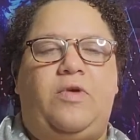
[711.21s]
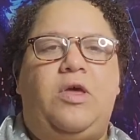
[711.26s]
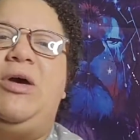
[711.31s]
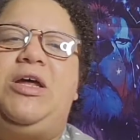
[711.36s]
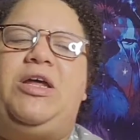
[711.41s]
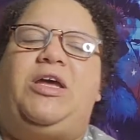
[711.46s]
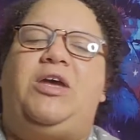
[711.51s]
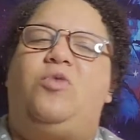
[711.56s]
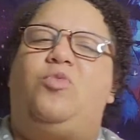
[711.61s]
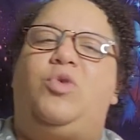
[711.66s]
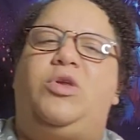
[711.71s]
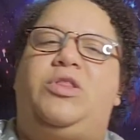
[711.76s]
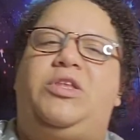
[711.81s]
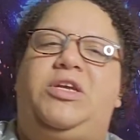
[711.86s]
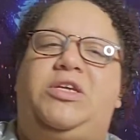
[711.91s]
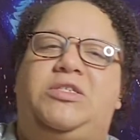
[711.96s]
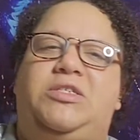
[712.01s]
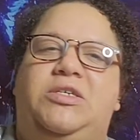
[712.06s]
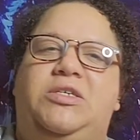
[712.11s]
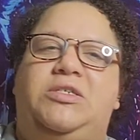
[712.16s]
It
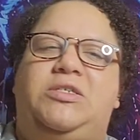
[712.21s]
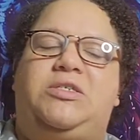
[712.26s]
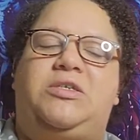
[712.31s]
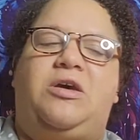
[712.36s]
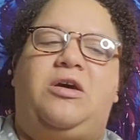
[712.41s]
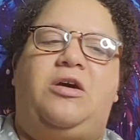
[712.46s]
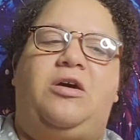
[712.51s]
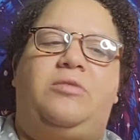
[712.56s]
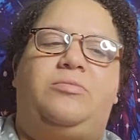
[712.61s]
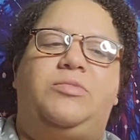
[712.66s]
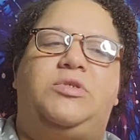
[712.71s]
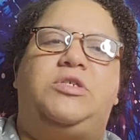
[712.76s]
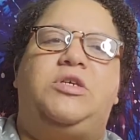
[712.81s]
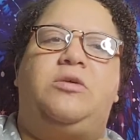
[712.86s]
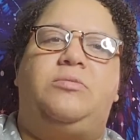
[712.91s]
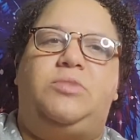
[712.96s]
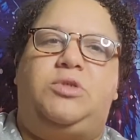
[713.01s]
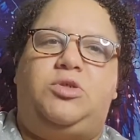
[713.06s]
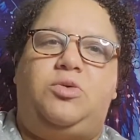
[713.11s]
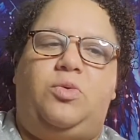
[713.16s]
releases
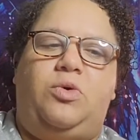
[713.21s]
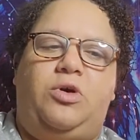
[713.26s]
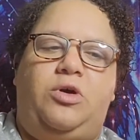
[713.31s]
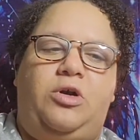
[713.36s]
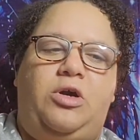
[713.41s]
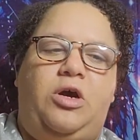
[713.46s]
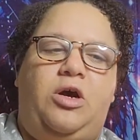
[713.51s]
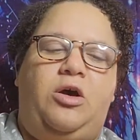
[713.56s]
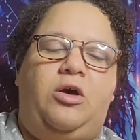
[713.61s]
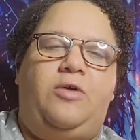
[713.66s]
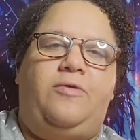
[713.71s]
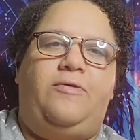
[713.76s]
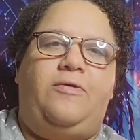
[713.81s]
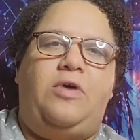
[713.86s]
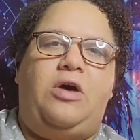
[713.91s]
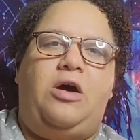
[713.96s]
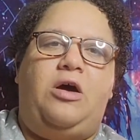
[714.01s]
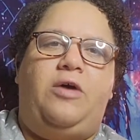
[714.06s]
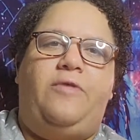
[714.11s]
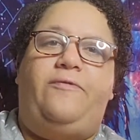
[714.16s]
some sort
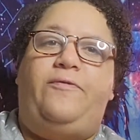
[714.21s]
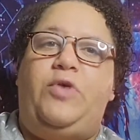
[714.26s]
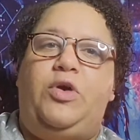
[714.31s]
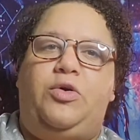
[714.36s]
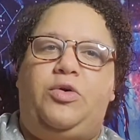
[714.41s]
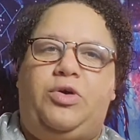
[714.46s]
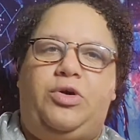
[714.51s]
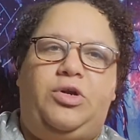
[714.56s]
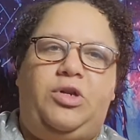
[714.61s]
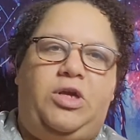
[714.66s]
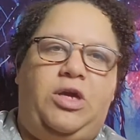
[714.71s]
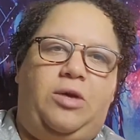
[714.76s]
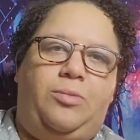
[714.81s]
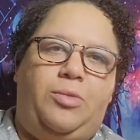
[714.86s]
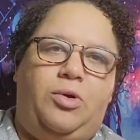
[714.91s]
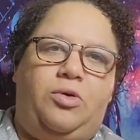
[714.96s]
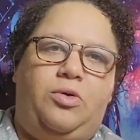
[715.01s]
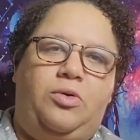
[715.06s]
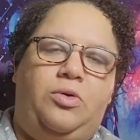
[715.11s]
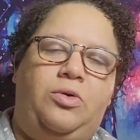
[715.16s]
of feel-good
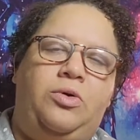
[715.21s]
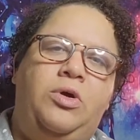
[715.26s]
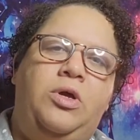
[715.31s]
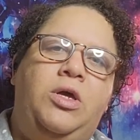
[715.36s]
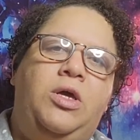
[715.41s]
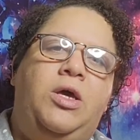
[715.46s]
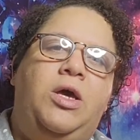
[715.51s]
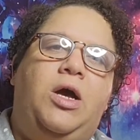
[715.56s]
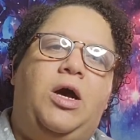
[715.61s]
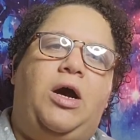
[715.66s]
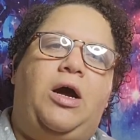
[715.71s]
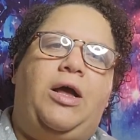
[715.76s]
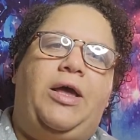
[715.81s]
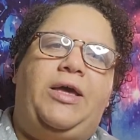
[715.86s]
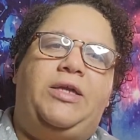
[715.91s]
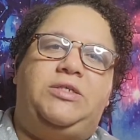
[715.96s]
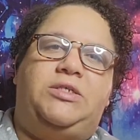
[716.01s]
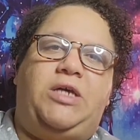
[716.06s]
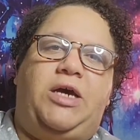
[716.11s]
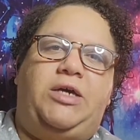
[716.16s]
chemical
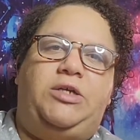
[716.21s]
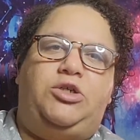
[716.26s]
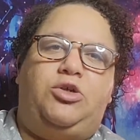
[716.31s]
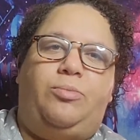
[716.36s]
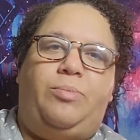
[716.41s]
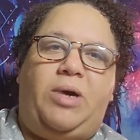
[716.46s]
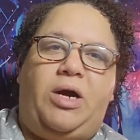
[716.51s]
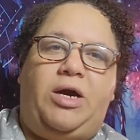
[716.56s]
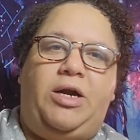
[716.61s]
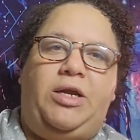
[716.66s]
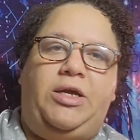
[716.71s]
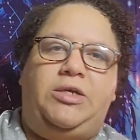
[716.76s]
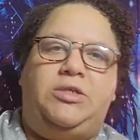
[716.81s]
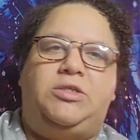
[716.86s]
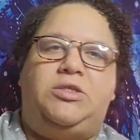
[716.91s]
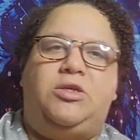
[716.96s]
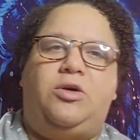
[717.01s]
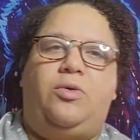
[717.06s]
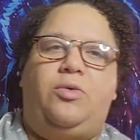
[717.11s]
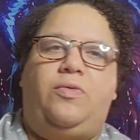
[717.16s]
inside your body
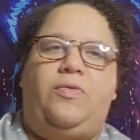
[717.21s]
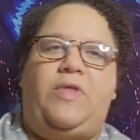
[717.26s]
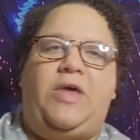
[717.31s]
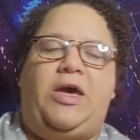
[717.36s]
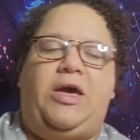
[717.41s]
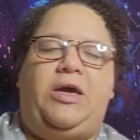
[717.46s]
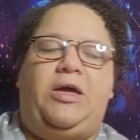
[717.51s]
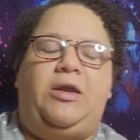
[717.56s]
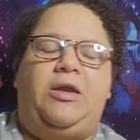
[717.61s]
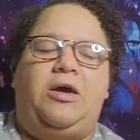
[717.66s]
so that